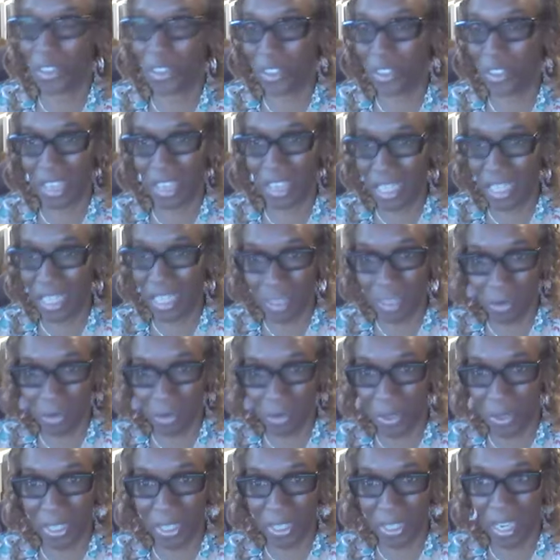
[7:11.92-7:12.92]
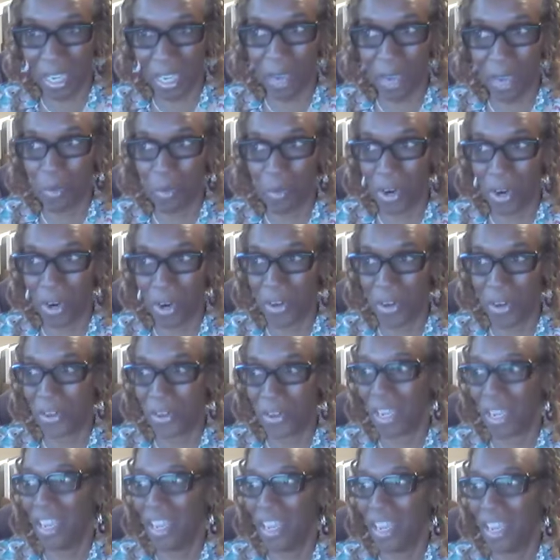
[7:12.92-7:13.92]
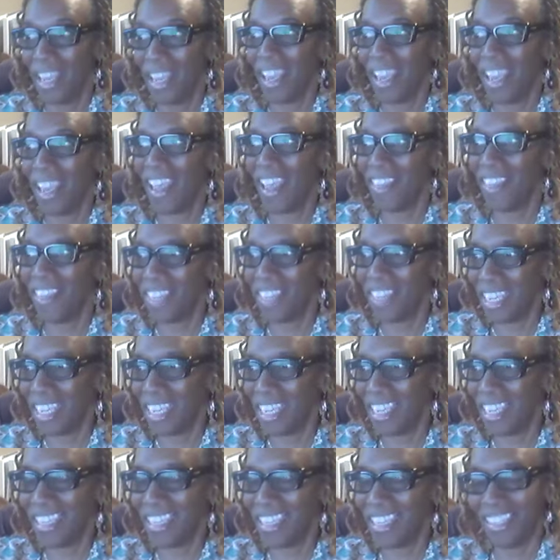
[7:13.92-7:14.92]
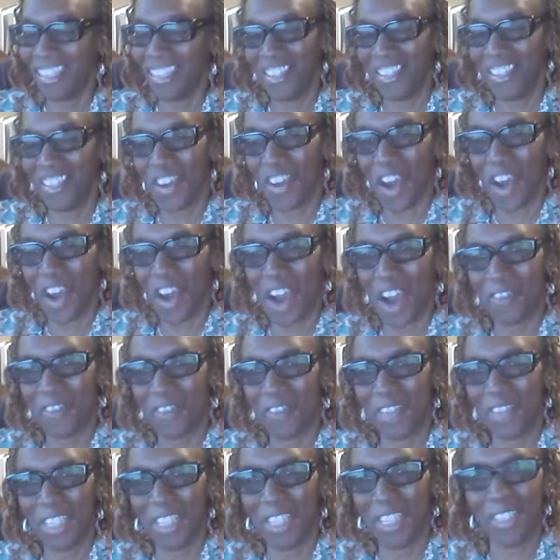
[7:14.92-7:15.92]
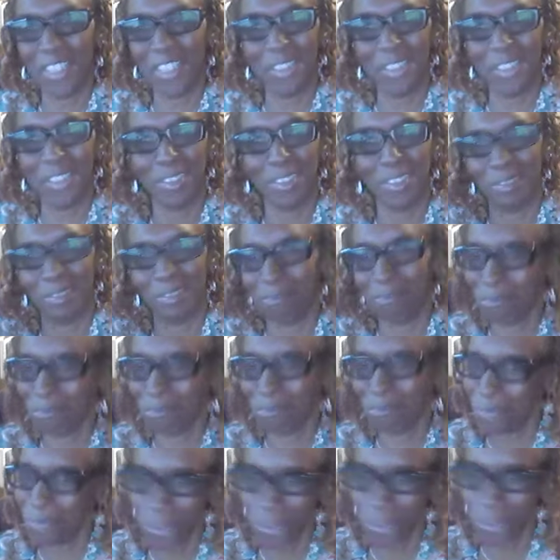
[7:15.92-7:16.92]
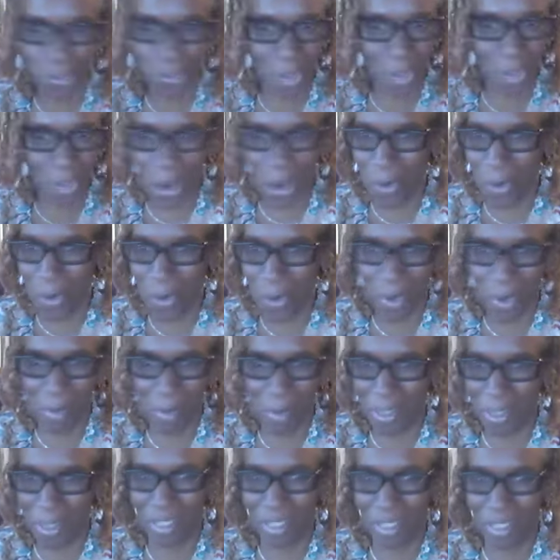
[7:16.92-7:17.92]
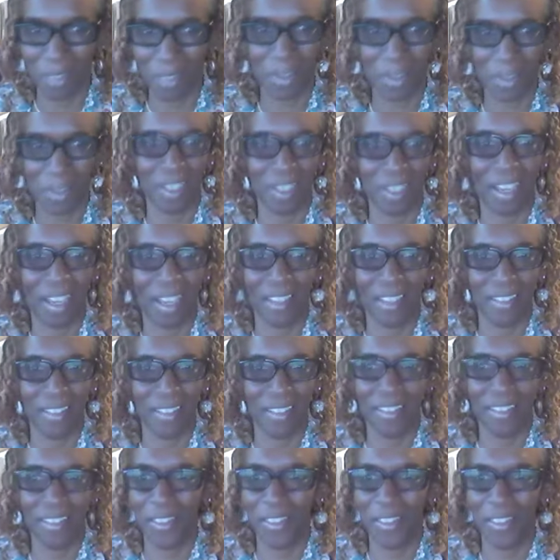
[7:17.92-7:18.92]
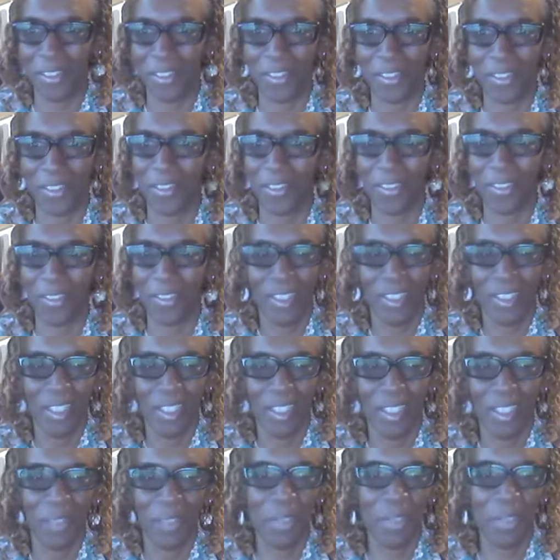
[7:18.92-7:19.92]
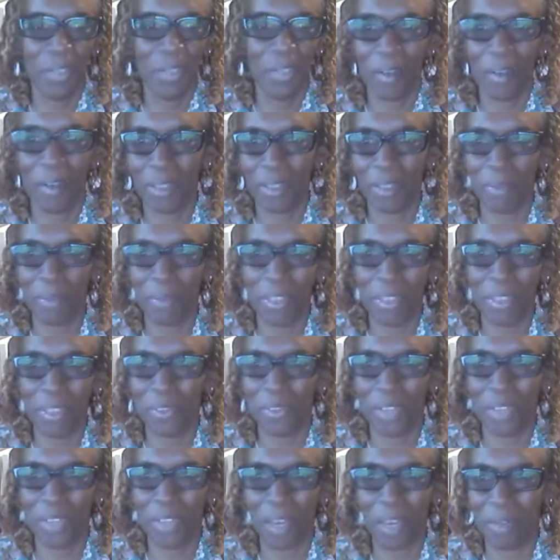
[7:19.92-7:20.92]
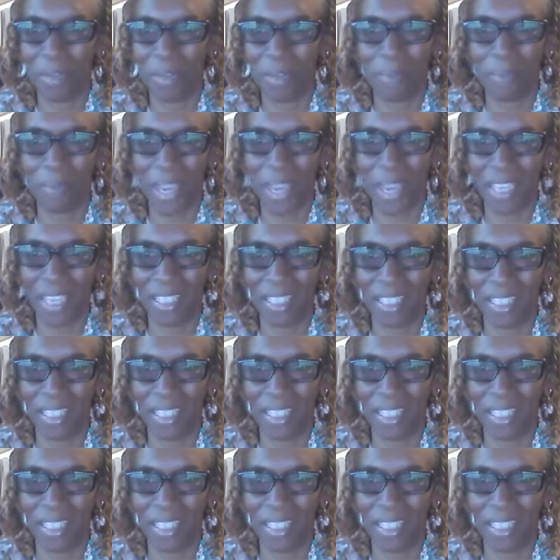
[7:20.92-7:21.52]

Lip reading: you're not supported at work. And then, our fellow strong women were like, girl, we already been through that. We made